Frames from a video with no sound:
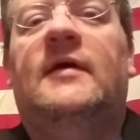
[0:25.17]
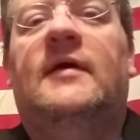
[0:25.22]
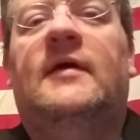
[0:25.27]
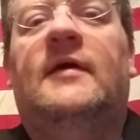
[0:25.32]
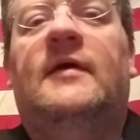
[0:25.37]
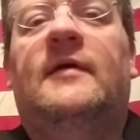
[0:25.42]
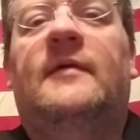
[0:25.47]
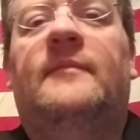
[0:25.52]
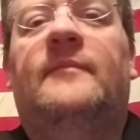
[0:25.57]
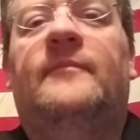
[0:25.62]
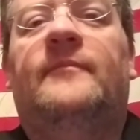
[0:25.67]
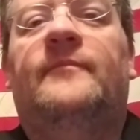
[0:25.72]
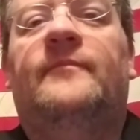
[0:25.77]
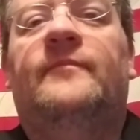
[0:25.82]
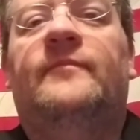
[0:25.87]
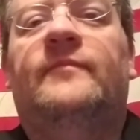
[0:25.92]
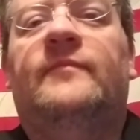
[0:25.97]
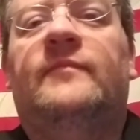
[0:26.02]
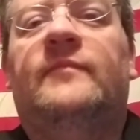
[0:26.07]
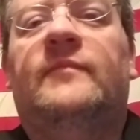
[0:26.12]
Um,
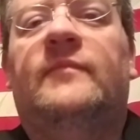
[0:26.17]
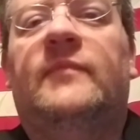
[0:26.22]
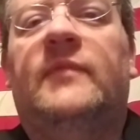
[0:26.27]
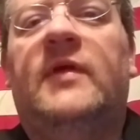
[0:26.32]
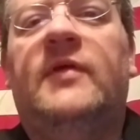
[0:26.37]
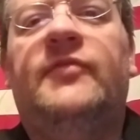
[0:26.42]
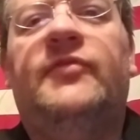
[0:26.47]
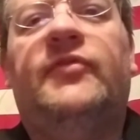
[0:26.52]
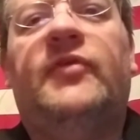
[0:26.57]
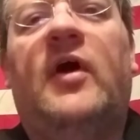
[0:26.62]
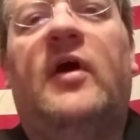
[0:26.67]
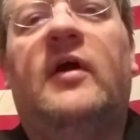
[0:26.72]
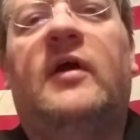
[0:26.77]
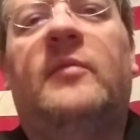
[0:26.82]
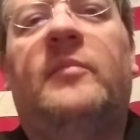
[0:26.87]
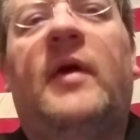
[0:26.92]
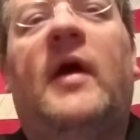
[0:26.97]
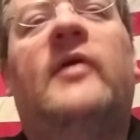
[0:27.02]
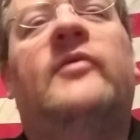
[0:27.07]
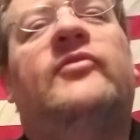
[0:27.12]
let's talk
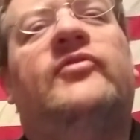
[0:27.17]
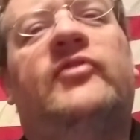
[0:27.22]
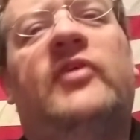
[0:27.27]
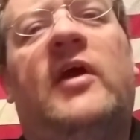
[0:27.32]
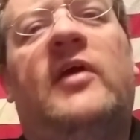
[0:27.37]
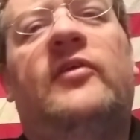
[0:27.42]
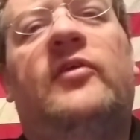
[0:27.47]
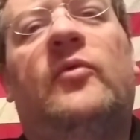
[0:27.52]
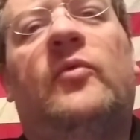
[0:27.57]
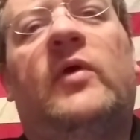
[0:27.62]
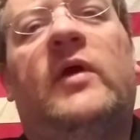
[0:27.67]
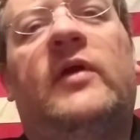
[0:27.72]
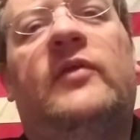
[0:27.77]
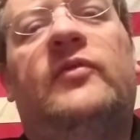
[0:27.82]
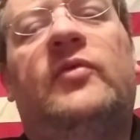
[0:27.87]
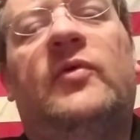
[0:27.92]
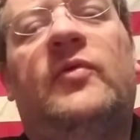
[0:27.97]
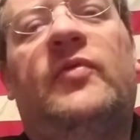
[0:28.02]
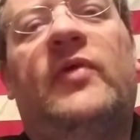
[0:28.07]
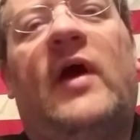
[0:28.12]
about January
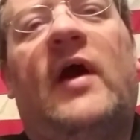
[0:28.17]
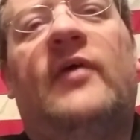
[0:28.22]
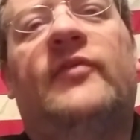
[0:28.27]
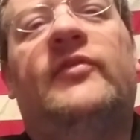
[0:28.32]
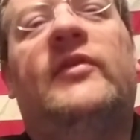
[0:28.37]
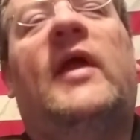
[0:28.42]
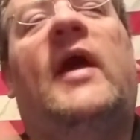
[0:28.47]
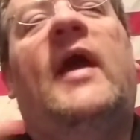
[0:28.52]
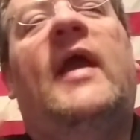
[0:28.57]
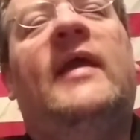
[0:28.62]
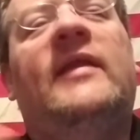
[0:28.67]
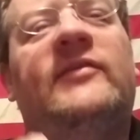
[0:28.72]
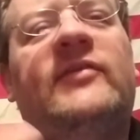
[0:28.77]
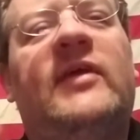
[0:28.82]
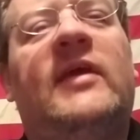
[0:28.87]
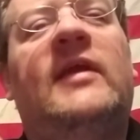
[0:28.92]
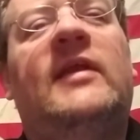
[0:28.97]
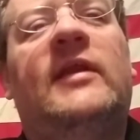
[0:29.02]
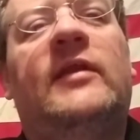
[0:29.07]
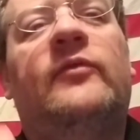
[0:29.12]

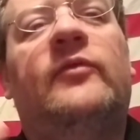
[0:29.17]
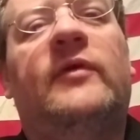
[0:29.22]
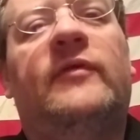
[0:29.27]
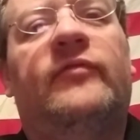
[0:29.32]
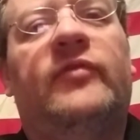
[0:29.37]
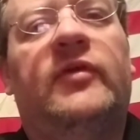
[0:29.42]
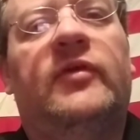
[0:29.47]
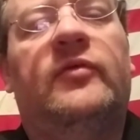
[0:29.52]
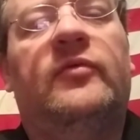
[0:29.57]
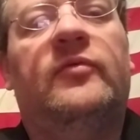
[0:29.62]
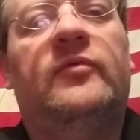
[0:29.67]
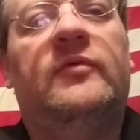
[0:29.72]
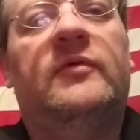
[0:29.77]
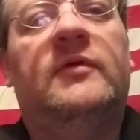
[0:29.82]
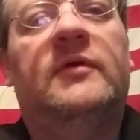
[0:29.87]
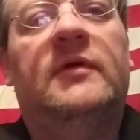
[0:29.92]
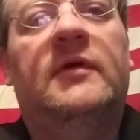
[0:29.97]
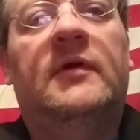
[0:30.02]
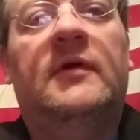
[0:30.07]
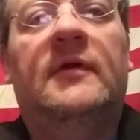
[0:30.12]
2018 in review.
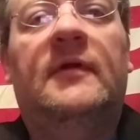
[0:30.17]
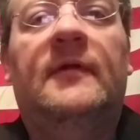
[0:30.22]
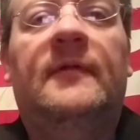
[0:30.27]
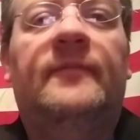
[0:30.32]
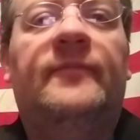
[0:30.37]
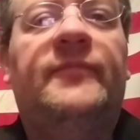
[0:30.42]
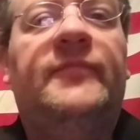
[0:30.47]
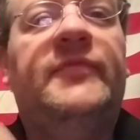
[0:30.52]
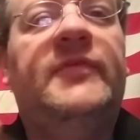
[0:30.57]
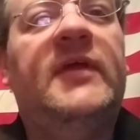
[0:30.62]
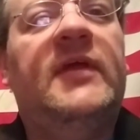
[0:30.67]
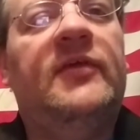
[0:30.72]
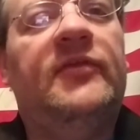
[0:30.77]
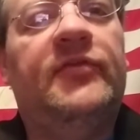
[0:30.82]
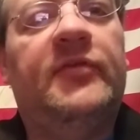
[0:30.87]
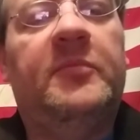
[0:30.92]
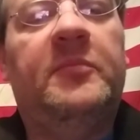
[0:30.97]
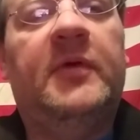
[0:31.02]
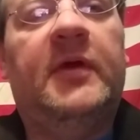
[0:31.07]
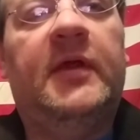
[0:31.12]

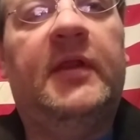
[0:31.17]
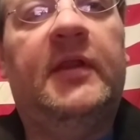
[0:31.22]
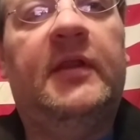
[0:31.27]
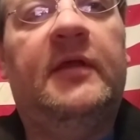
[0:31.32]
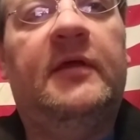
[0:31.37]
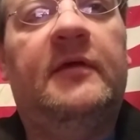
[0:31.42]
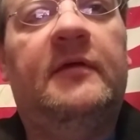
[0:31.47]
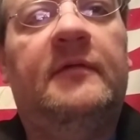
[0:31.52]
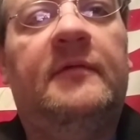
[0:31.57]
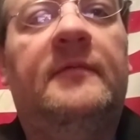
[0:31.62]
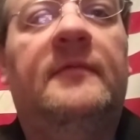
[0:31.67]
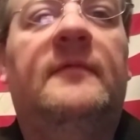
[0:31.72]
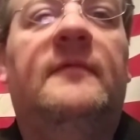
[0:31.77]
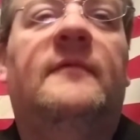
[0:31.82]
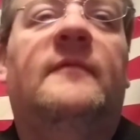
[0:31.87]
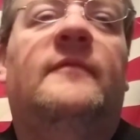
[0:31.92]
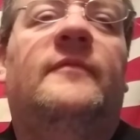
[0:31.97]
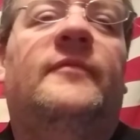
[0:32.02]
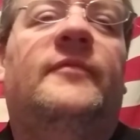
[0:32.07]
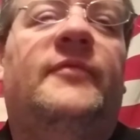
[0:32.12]
Things in media,
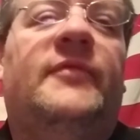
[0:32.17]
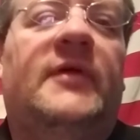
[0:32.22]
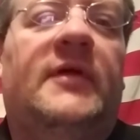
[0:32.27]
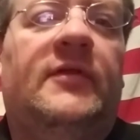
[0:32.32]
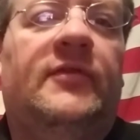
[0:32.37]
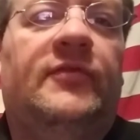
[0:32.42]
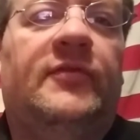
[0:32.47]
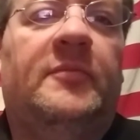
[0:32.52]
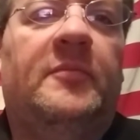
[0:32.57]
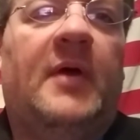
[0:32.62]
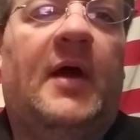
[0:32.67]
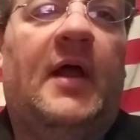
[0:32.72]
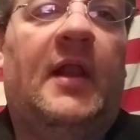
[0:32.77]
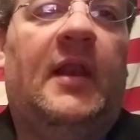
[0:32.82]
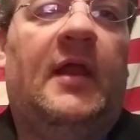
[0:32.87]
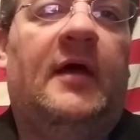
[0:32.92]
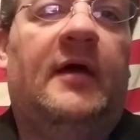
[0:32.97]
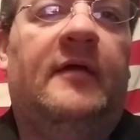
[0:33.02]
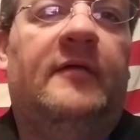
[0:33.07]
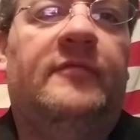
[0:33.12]
things in my
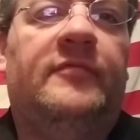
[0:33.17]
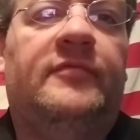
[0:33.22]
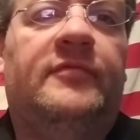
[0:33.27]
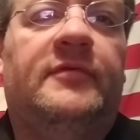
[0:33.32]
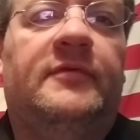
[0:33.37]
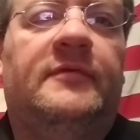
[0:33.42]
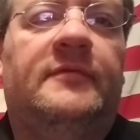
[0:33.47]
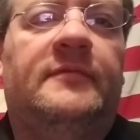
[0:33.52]
life